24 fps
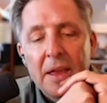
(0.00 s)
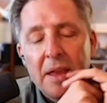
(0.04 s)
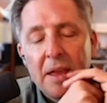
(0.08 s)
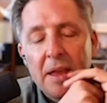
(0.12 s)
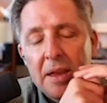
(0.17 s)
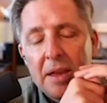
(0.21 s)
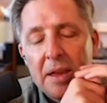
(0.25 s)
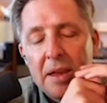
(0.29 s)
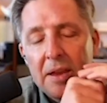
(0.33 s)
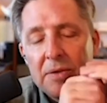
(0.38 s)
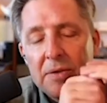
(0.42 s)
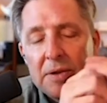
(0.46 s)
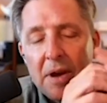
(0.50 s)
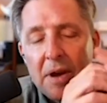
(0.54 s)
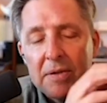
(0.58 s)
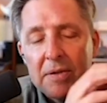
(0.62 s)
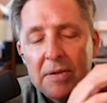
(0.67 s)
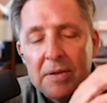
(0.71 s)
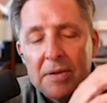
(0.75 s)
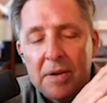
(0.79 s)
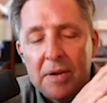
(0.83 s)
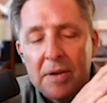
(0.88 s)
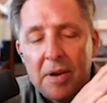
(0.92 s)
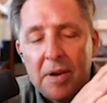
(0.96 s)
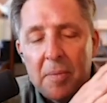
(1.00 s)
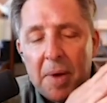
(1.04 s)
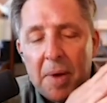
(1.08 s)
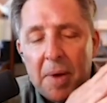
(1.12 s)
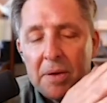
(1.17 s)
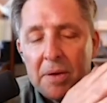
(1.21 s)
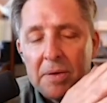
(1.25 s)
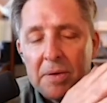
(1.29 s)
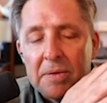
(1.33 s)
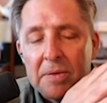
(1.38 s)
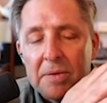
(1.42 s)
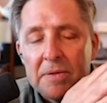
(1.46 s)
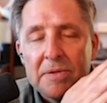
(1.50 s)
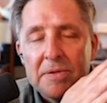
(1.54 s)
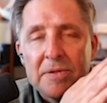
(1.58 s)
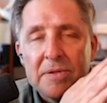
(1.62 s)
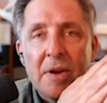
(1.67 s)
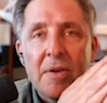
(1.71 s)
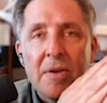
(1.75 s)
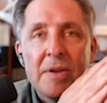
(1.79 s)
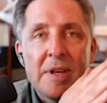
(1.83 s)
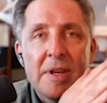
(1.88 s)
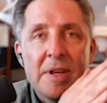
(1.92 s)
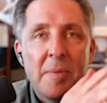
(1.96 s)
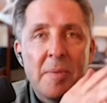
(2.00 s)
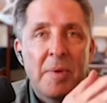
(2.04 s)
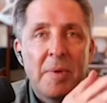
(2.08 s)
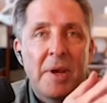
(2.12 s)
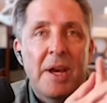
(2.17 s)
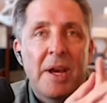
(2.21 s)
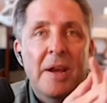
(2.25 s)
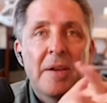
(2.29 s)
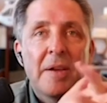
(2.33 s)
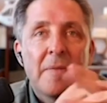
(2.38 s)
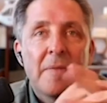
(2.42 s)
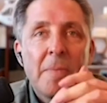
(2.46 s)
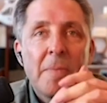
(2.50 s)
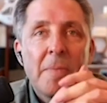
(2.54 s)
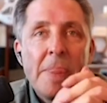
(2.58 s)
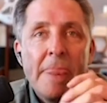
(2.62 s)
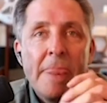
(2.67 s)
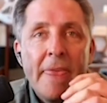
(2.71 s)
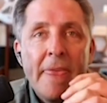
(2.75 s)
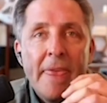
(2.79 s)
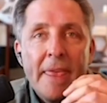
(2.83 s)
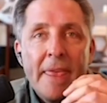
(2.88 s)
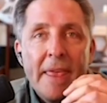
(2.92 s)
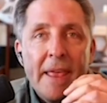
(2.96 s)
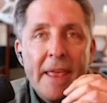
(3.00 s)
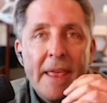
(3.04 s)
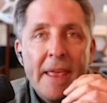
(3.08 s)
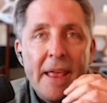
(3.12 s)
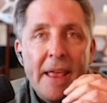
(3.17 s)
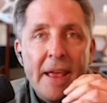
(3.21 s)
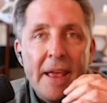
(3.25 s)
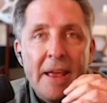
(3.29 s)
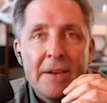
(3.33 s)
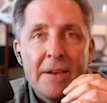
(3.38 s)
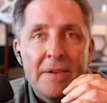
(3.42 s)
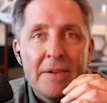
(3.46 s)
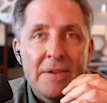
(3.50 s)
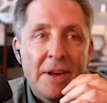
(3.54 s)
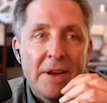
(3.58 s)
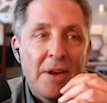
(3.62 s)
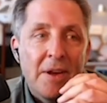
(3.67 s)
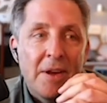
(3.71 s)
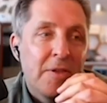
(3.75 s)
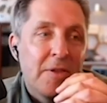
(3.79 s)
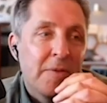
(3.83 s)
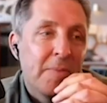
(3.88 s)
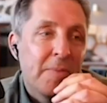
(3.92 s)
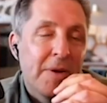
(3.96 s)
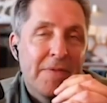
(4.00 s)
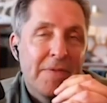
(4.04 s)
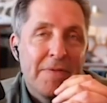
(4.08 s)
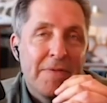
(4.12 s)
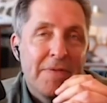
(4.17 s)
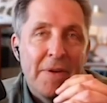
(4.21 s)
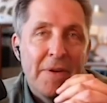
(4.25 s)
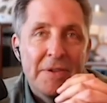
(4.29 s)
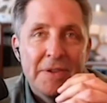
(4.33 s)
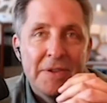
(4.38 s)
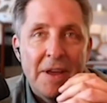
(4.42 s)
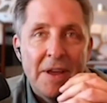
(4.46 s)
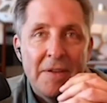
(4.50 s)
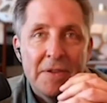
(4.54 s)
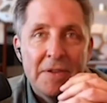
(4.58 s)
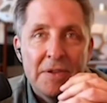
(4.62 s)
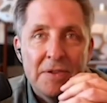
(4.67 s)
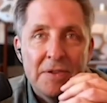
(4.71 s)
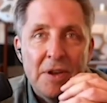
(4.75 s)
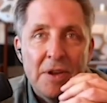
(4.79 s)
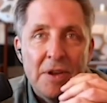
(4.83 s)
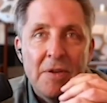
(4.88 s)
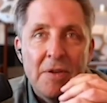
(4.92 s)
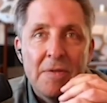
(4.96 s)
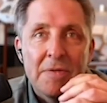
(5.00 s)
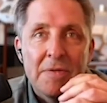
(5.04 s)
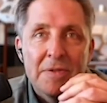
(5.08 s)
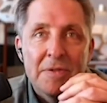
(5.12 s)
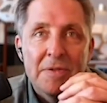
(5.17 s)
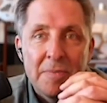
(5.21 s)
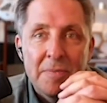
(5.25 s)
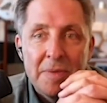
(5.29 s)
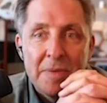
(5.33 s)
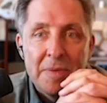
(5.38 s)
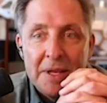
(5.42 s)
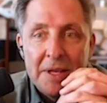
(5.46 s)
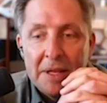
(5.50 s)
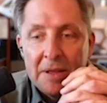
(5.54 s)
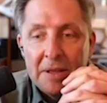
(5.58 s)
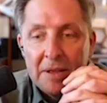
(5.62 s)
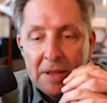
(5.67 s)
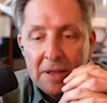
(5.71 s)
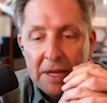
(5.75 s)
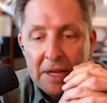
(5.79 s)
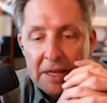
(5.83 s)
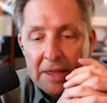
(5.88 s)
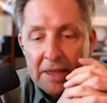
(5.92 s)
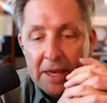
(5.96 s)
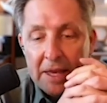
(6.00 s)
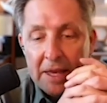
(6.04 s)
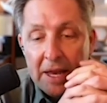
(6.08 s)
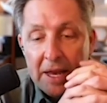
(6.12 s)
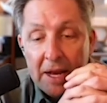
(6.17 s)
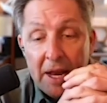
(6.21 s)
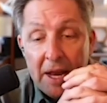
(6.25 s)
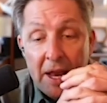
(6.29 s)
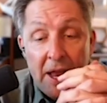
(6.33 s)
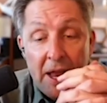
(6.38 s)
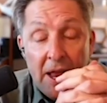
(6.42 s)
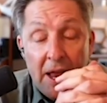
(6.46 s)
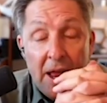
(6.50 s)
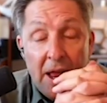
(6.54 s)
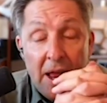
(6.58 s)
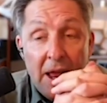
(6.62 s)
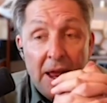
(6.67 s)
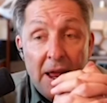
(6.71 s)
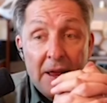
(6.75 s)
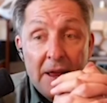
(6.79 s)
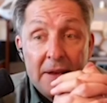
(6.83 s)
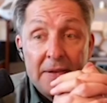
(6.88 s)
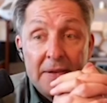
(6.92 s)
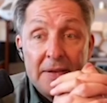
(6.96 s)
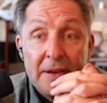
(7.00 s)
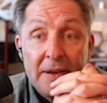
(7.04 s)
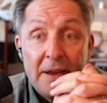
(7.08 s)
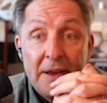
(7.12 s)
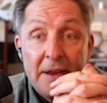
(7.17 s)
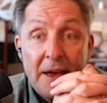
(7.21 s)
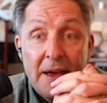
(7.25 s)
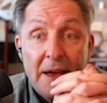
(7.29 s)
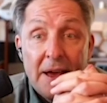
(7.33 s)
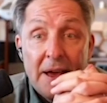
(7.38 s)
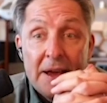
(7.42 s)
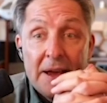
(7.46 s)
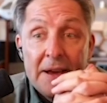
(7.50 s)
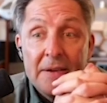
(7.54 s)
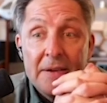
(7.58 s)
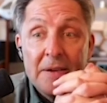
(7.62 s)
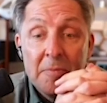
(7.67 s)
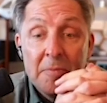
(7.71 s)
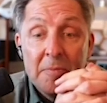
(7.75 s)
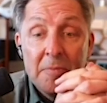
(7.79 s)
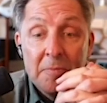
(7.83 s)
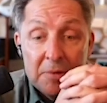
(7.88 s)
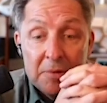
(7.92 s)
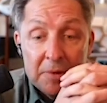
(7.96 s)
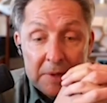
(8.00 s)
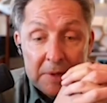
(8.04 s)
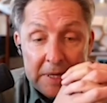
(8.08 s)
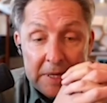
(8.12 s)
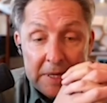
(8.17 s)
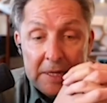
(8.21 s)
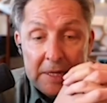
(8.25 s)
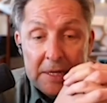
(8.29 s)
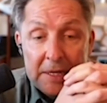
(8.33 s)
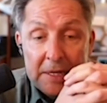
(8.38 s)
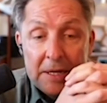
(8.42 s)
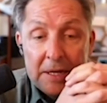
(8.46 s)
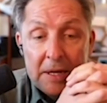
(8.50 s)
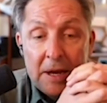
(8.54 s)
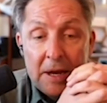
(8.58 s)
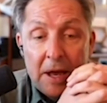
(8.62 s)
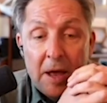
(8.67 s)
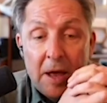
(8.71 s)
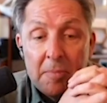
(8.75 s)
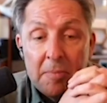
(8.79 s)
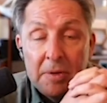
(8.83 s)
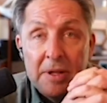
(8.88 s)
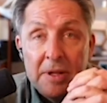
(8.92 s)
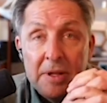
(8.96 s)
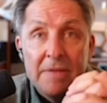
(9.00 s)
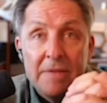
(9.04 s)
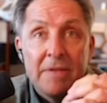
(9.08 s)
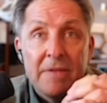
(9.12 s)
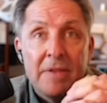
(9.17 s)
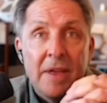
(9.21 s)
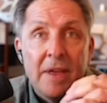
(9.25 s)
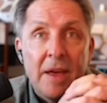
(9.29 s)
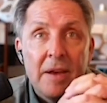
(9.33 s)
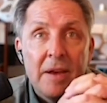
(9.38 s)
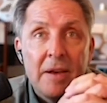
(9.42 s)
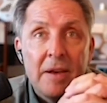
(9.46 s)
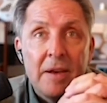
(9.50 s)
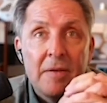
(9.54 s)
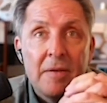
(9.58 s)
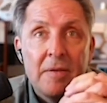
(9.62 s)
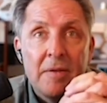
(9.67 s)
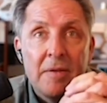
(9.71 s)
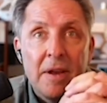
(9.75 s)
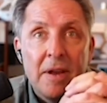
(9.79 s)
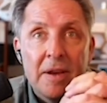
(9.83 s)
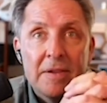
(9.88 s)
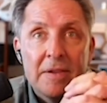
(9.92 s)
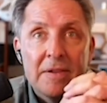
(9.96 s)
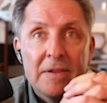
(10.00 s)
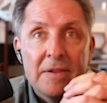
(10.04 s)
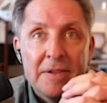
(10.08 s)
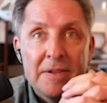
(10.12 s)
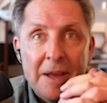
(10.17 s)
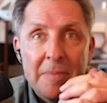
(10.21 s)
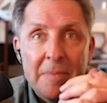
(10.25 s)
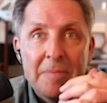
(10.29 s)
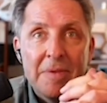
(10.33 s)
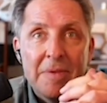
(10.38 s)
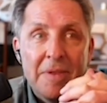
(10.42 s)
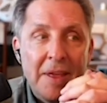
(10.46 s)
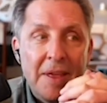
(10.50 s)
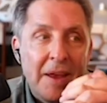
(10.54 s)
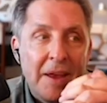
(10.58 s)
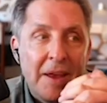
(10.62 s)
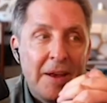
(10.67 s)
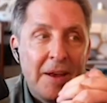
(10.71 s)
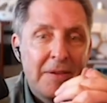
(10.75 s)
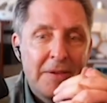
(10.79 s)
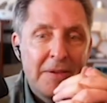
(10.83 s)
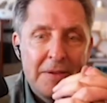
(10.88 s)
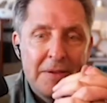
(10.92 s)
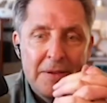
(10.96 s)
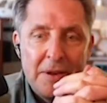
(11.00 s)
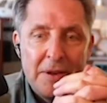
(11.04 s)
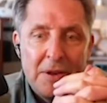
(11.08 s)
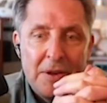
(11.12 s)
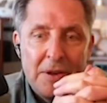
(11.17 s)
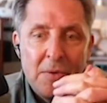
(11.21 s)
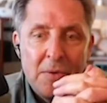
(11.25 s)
You talked about serendipity, and you're saying, oh, the book falls off the shelf or something like that. And I completely did not believe in that, except that you